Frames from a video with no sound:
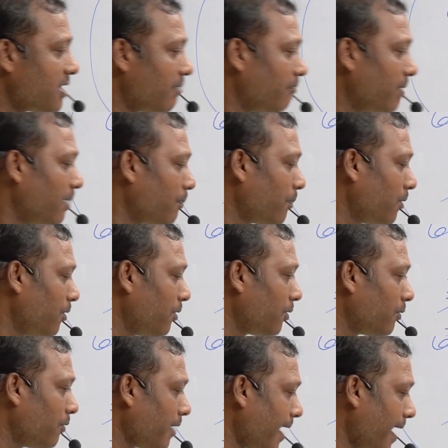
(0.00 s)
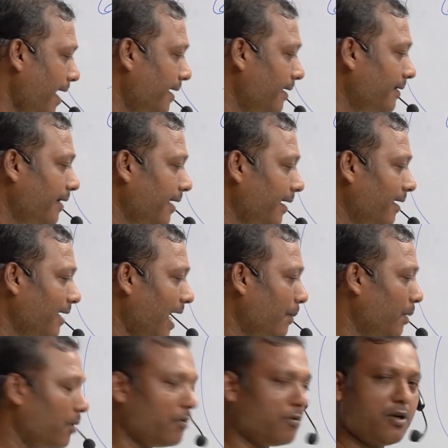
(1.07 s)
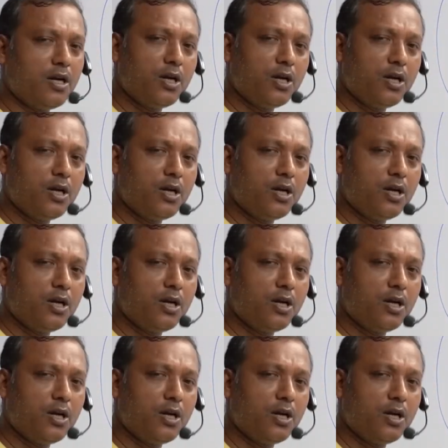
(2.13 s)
the people to earn their livelihood.